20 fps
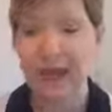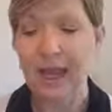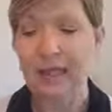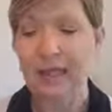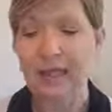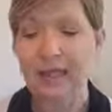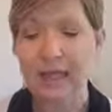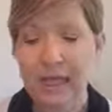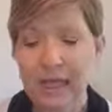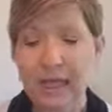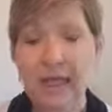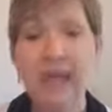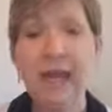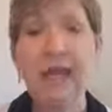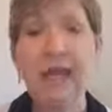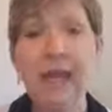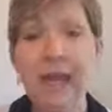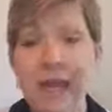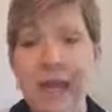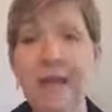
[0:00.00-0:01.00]
And
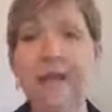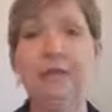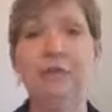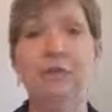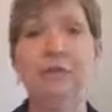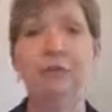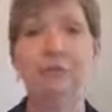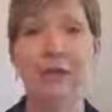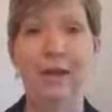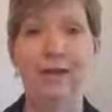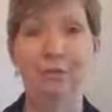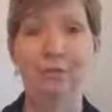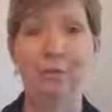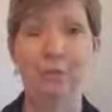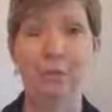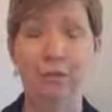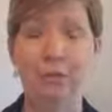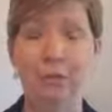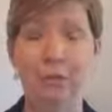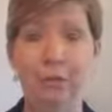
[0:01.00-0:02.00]
he is
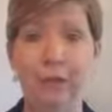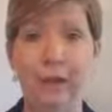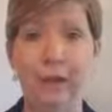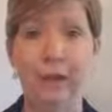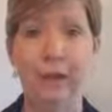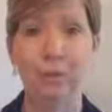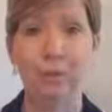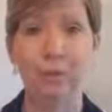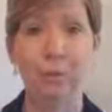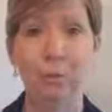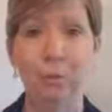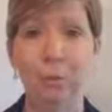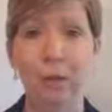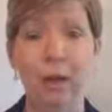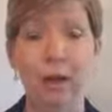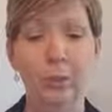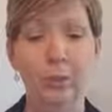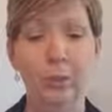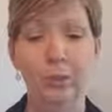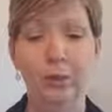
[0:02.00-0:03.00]
faithful to forgive when we're
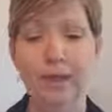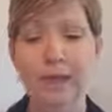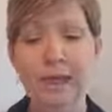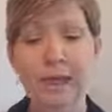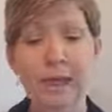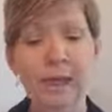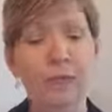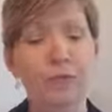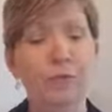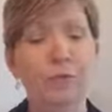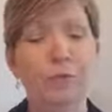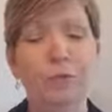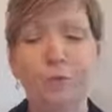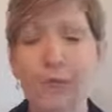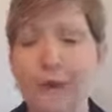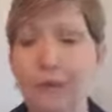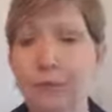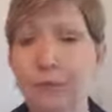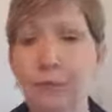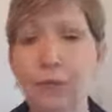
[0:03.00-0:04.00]
humble. He is
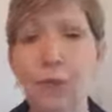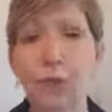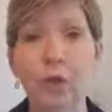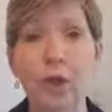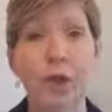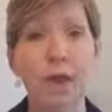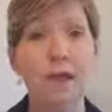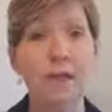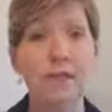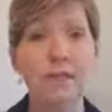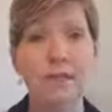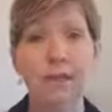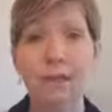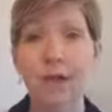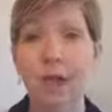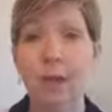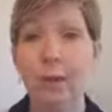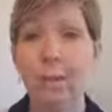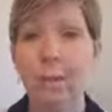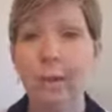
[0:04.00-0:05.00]
faithful to
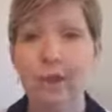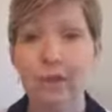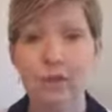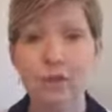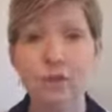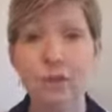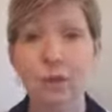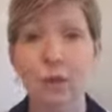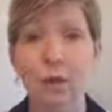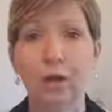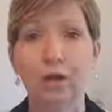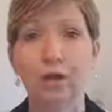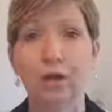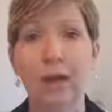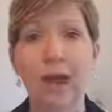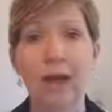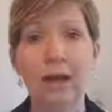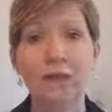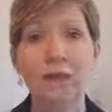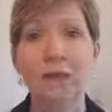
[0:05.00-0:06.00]
come into our
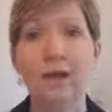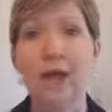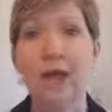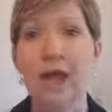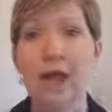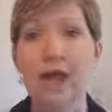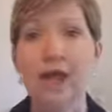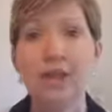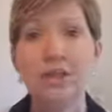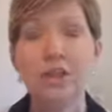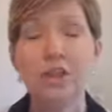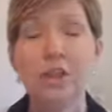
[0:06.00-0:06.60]
life and